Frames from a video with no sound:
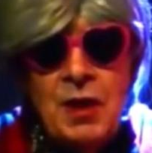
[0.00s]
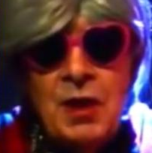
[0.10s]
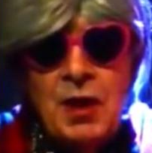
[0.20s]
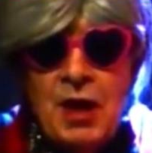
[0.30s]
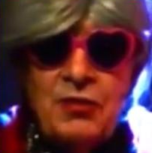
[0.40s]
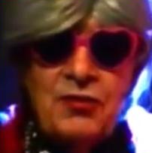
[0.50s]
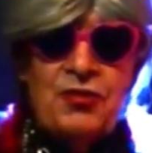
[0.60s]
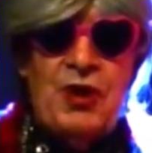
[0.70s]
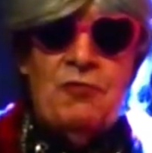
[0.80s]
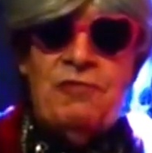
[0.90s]
and the
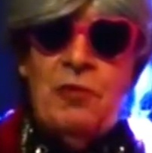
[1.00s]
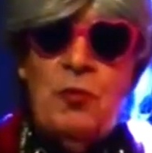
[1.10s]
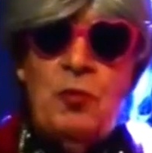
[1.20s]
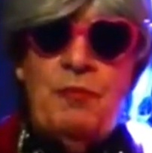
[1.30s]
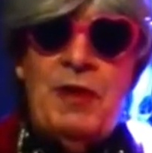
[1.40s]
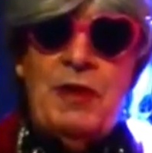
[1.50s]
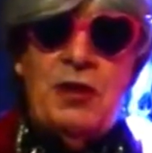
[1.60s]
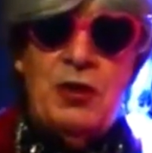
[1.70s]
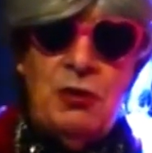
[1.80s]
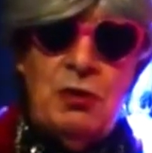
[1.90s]
sufferer would be
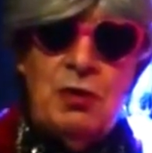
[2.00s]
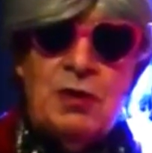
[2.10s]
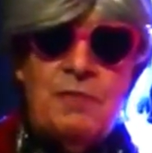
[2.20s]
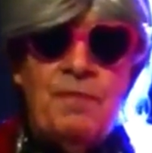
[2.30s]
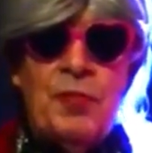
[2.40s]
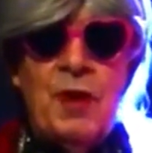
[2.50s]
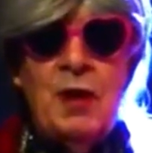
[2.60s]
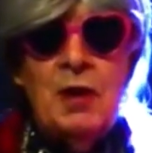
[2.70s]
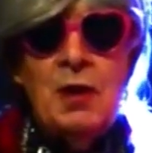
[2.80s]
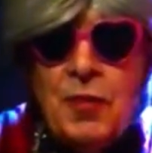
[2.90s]
cured.
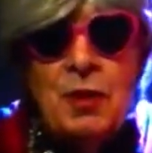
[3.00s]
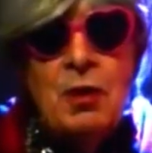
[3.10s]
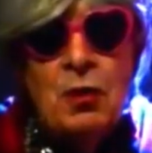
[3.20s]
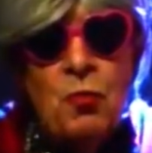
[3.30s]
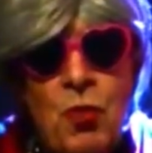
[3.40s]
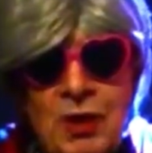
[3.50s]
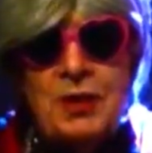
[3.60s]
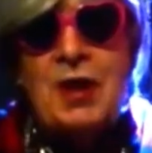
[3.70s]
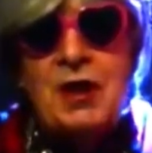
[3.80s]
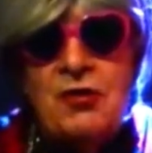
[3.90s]
On one
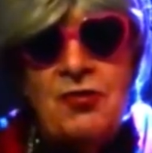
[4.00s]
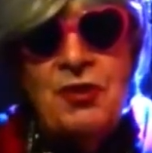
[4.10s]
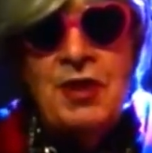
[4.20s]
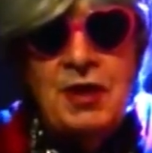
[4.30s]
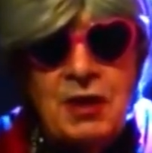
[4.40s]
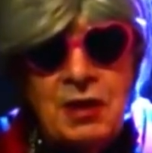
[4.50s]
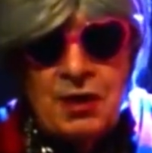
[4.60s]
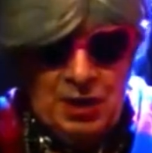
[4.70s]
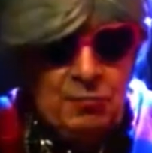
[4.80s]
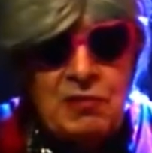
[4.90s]
occasion he
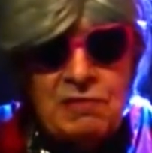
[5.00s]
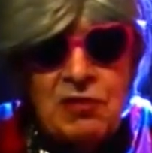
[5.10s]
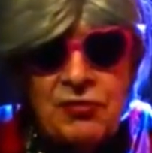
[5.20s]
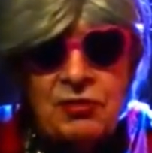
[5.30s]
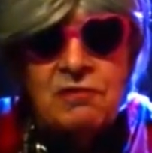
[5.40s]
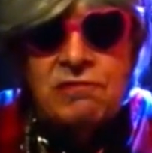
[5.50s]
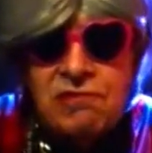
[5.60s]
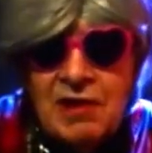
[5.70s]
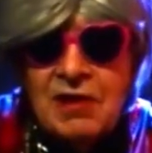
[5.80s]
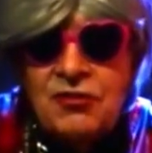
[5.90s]
came across a
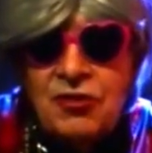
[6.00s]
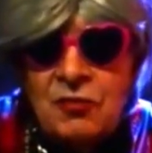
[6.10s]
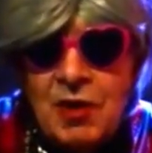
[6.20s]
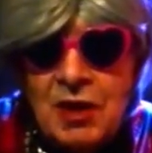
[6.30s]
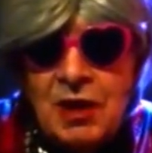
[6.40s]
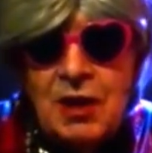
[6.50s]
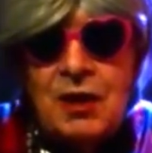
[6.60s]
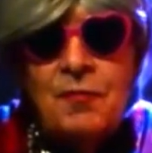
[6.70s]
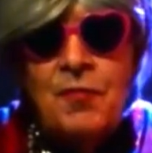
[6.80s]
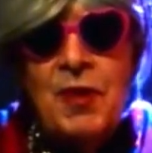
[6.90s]
crazy man,
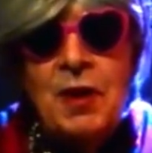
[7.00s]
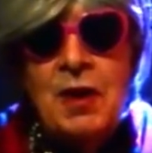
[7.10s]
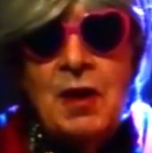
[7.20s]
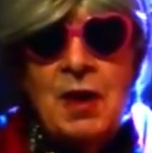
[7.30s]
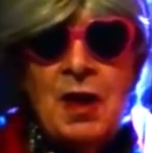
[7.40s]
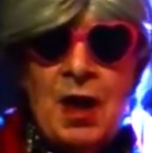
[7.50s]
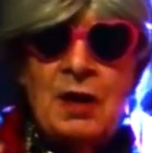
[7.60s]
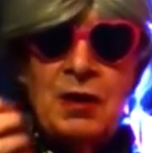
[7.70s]
and